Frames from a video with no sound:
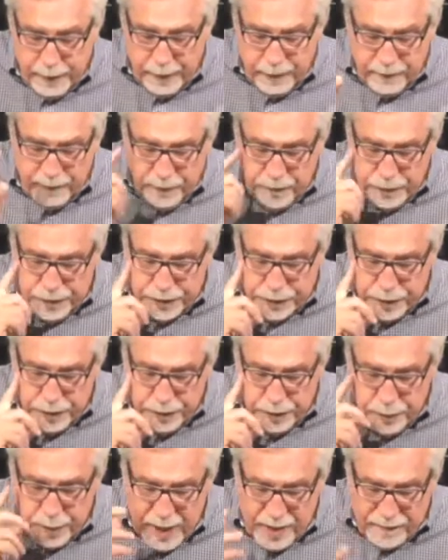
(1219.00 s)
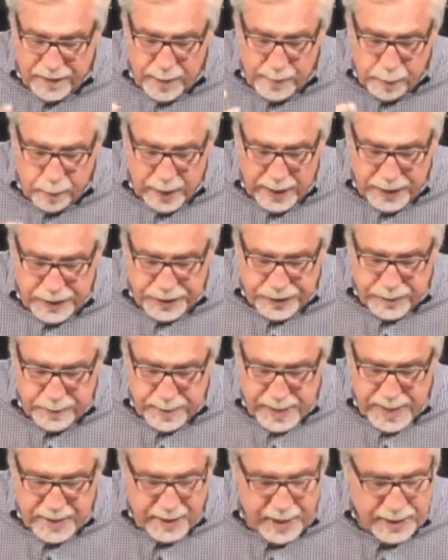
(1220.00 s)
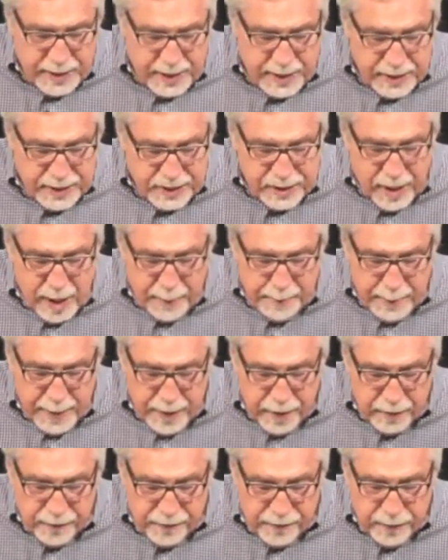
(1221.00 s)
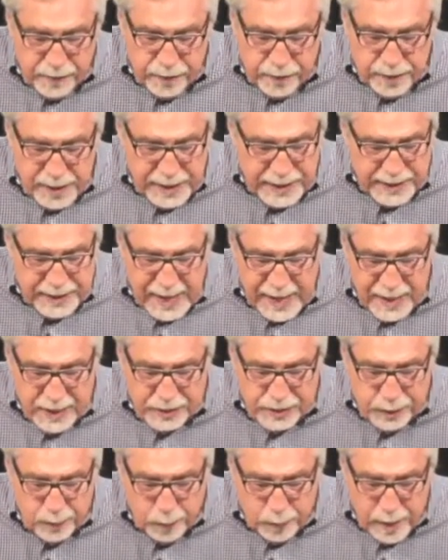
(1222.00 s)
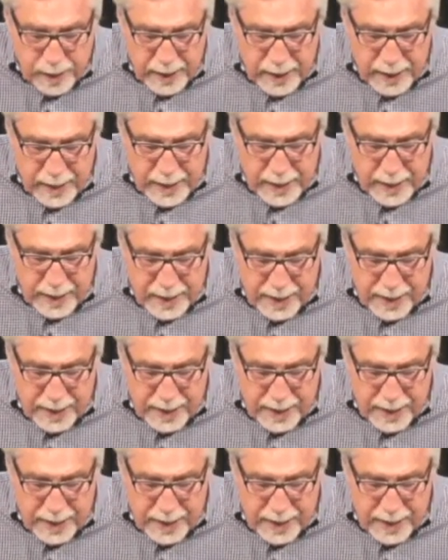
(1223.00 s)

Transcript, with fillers: Verse 2 Every branch in me that does not bear fruit, he takes away,